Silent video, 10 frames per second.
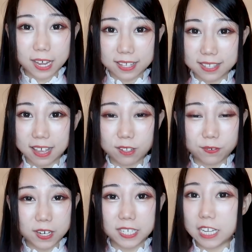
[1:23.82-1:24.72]
Like this
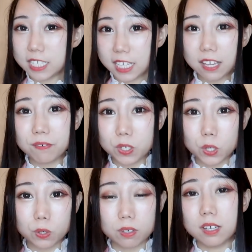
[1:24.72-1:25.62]
outfit, it gives
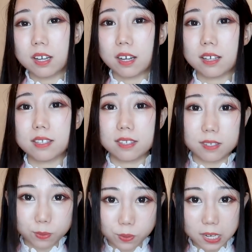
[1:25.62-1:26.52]
you a
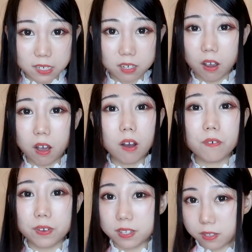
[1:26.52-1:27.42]
sweet
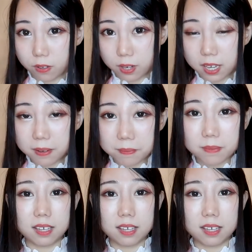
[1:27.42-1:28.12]
office looking.